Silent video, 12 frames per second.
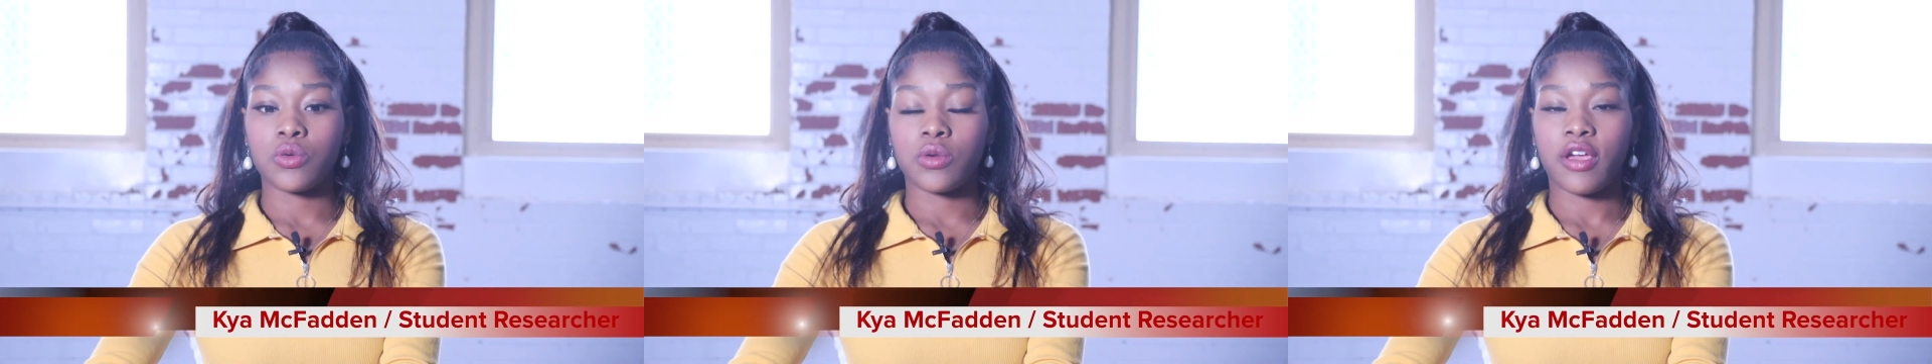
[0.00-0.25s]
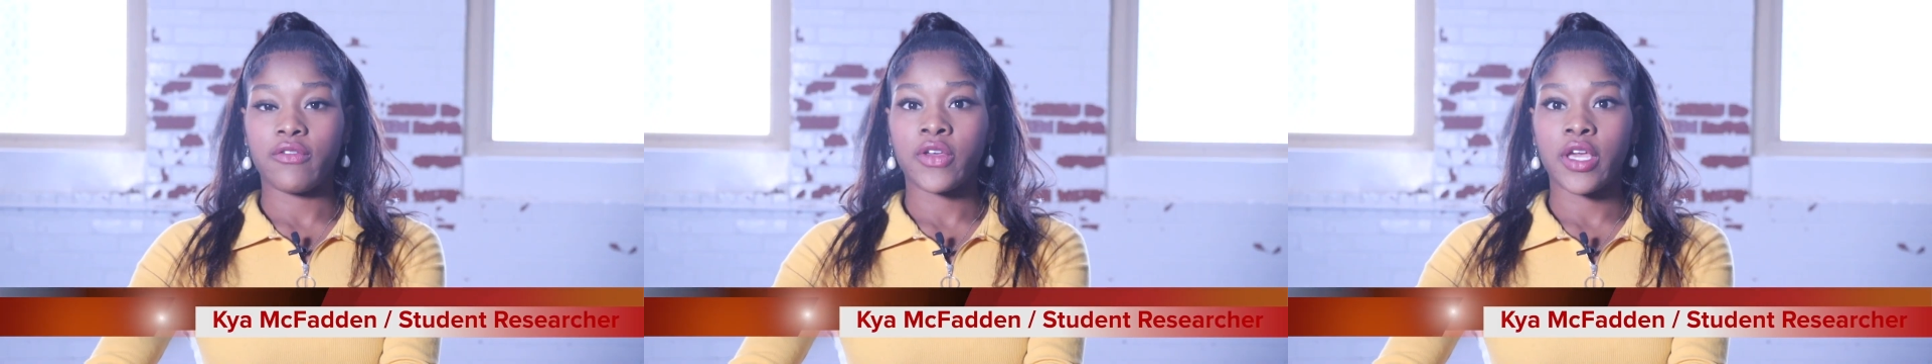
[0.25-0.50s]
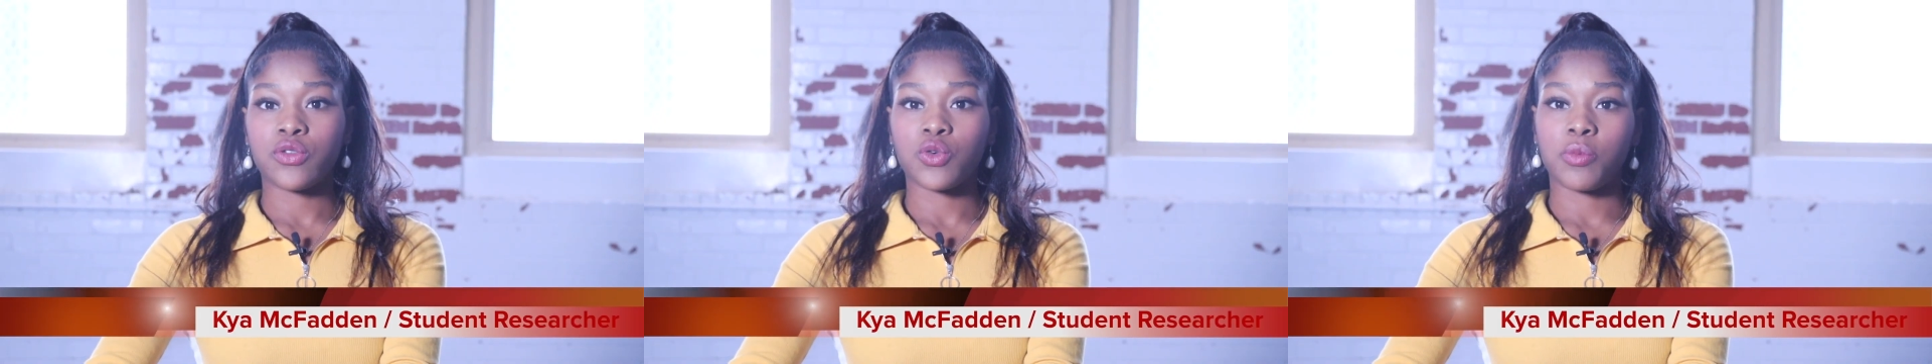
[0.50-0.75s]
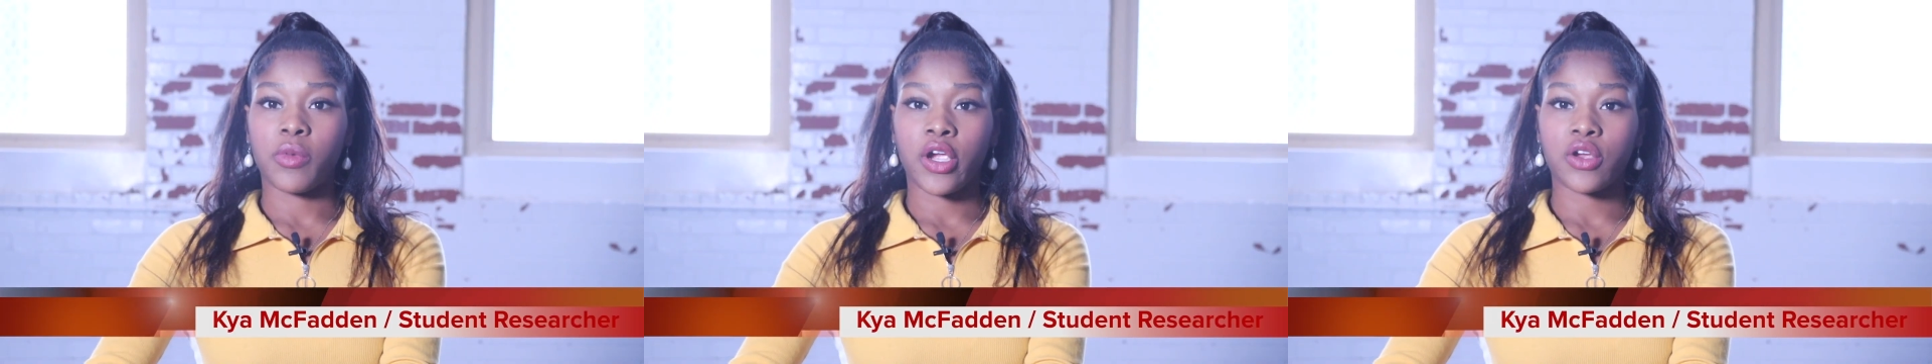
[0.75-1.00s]
navigate through
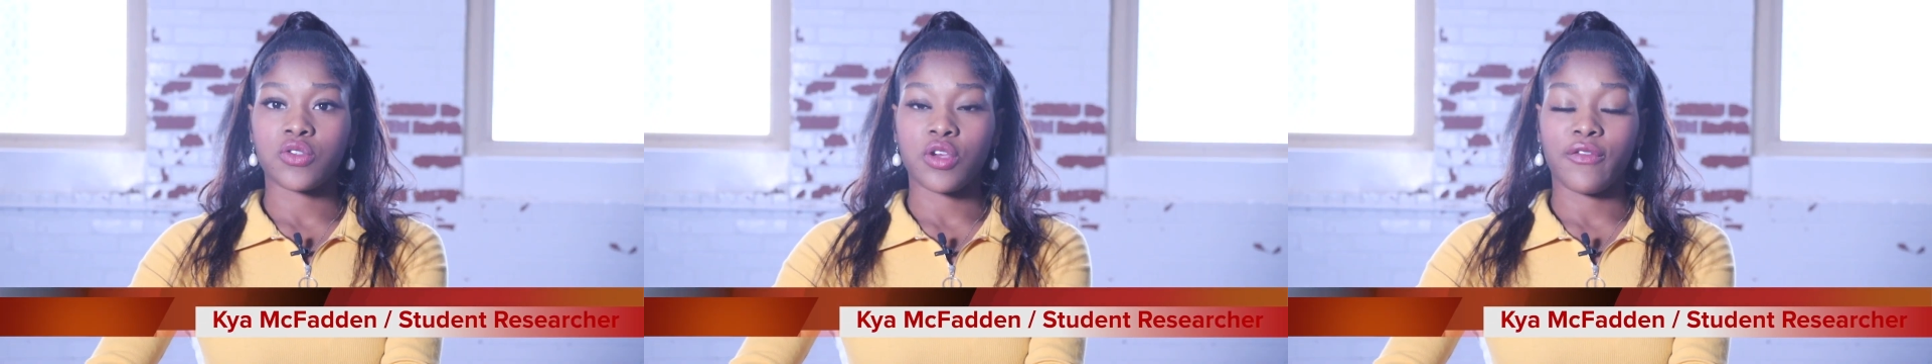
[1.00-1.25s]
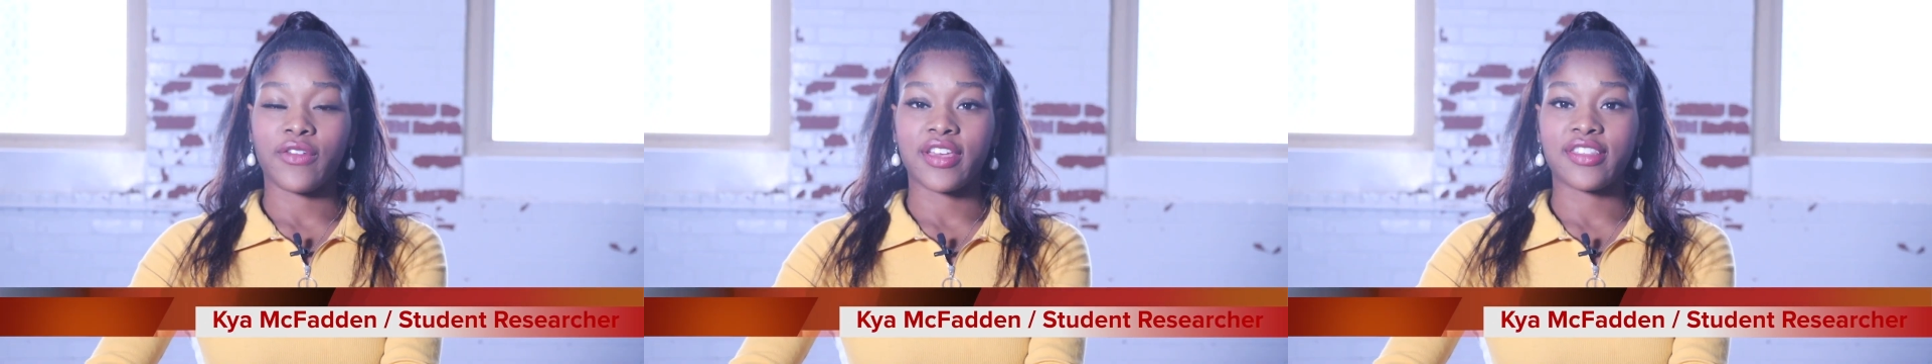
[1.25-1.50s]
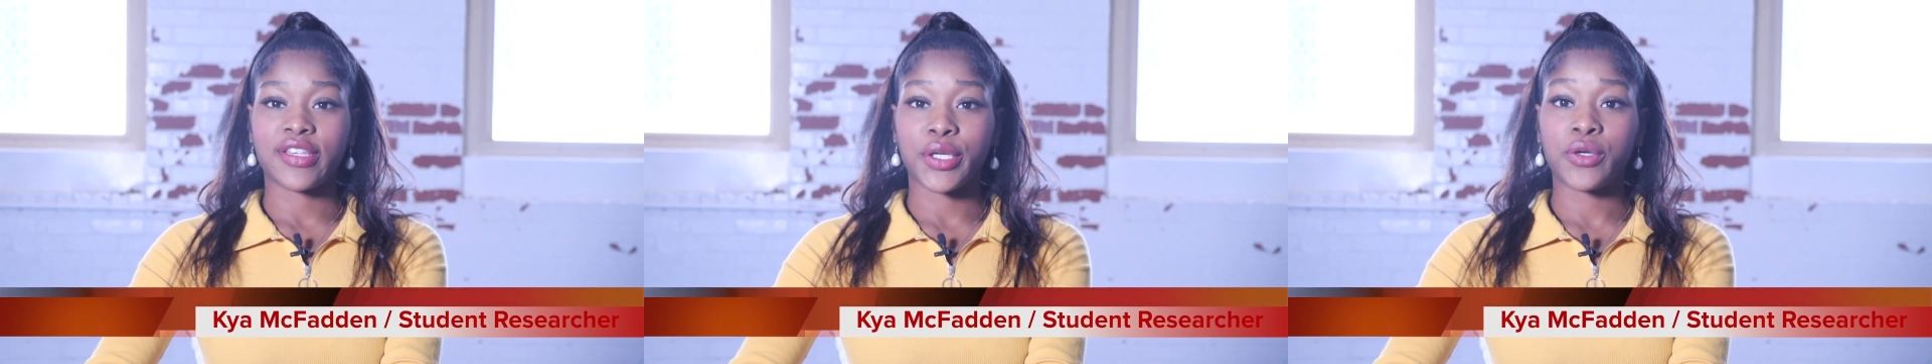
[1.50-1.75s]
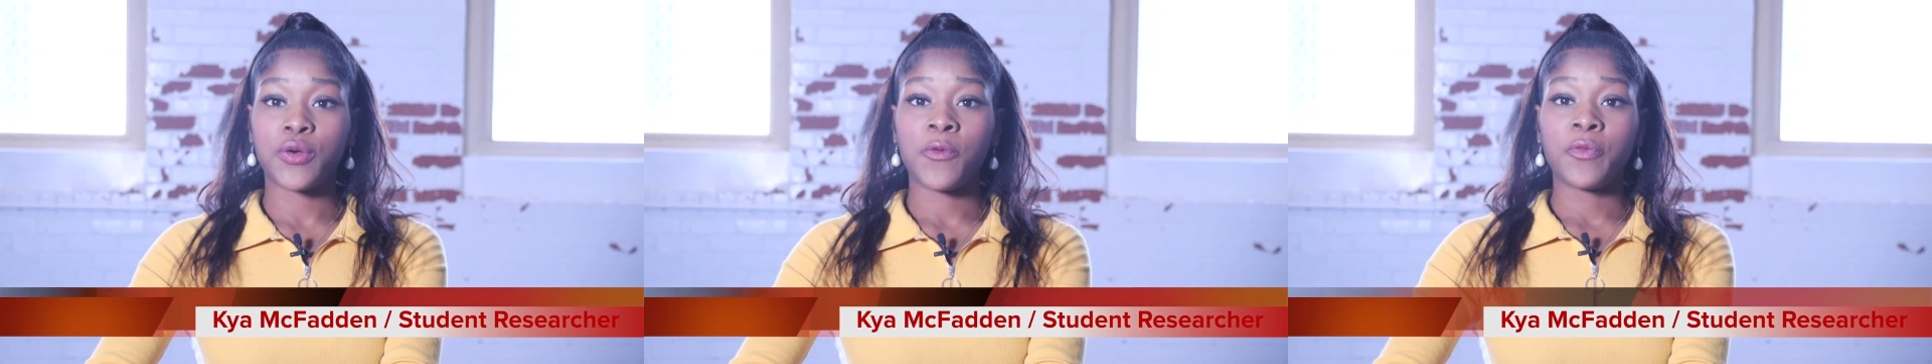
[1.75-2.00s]
Microsoft
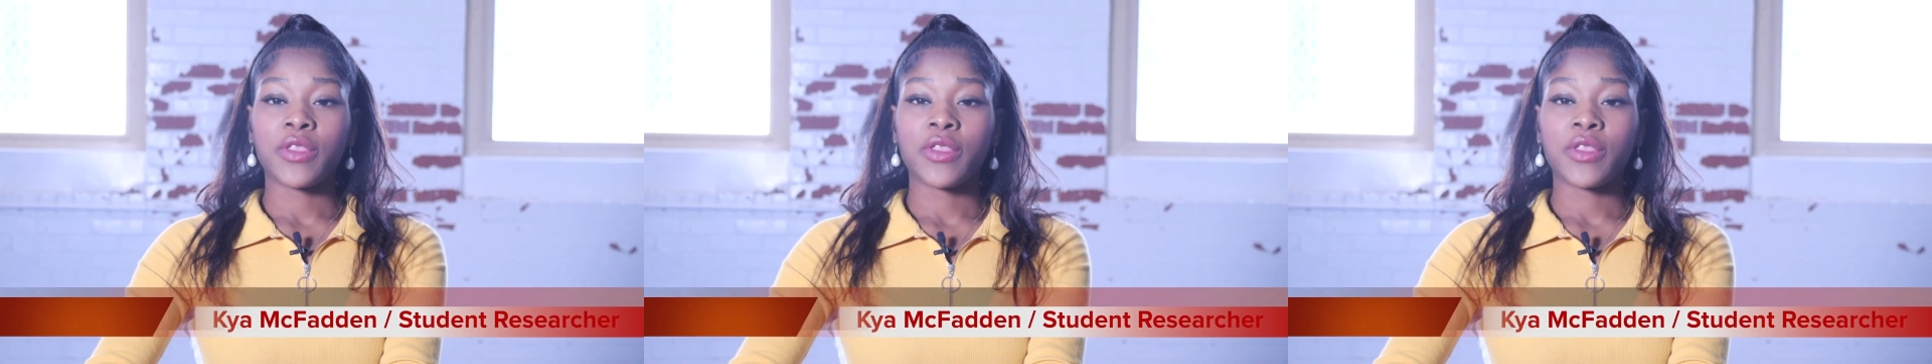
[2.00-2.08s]
Excel.